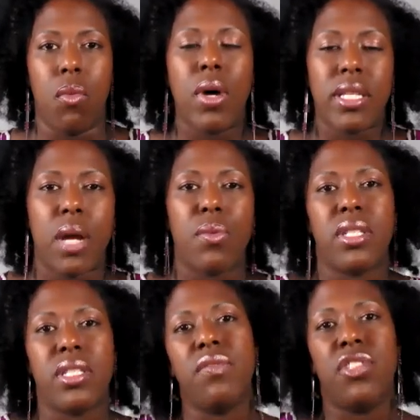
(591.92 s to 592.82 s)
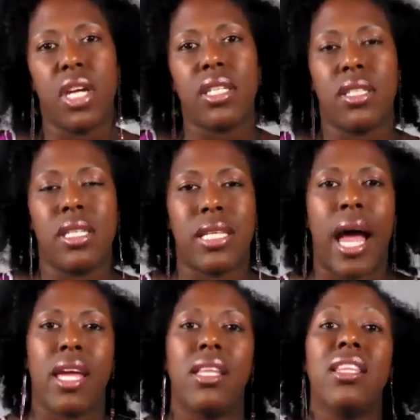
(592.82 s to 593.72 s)
once I receive justice,
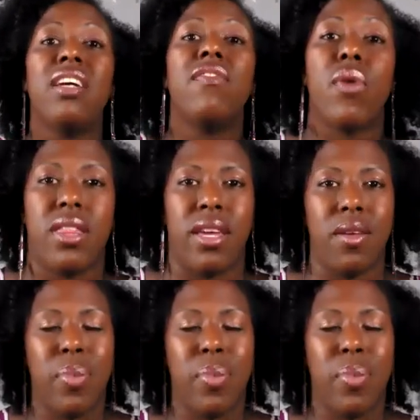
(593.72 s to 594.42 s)
I can live with it,